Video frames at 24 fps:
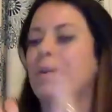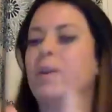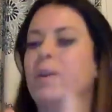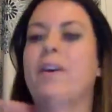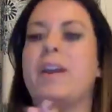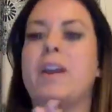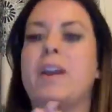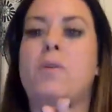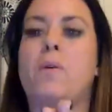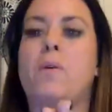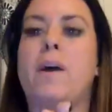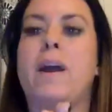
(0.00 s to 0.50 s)

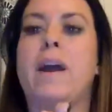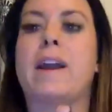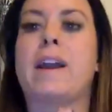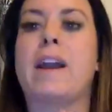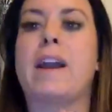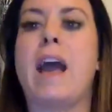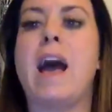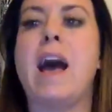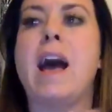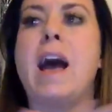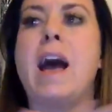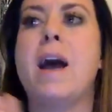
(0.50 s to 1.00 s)
really
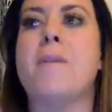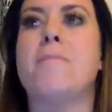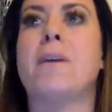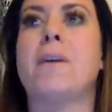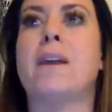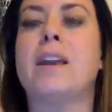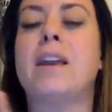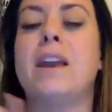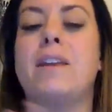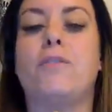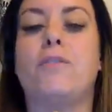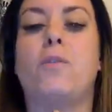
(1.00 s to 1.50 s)
quick, um,
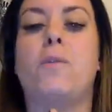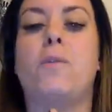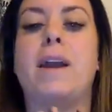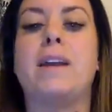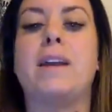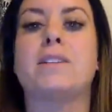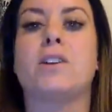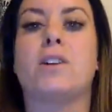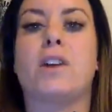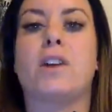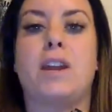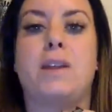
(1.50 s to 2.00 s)

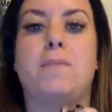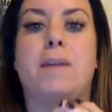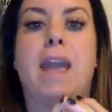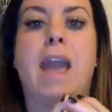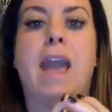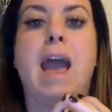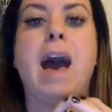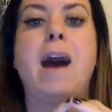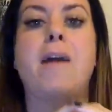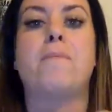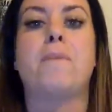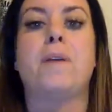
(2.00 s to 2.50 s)
giveaways are going to be
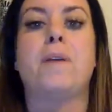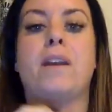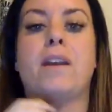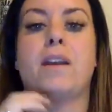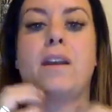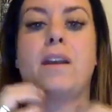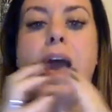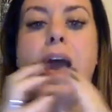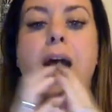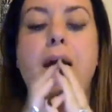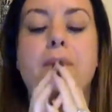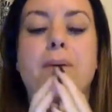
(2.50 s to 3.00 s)
happening
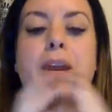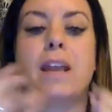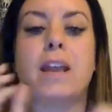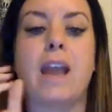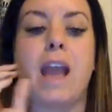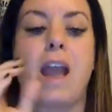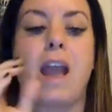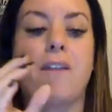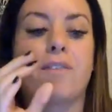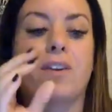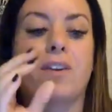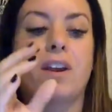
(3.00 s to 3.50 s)

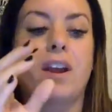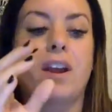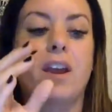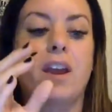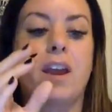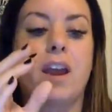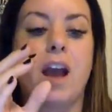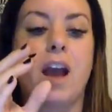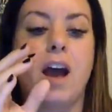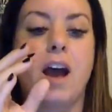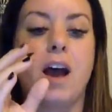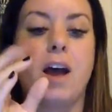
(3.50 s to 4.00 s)
happening
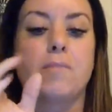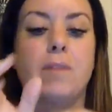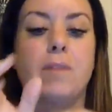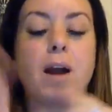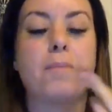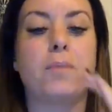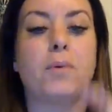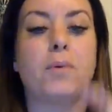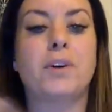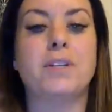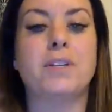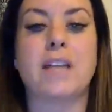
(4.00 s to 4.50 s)
every um,
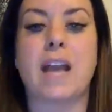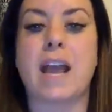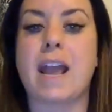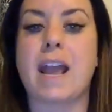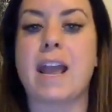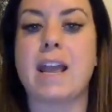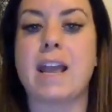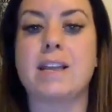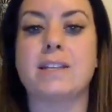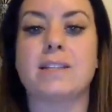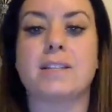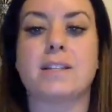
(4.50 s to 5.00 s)
couple of
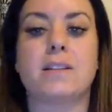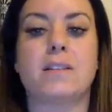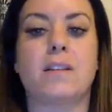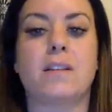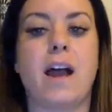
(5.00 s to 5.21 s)
days,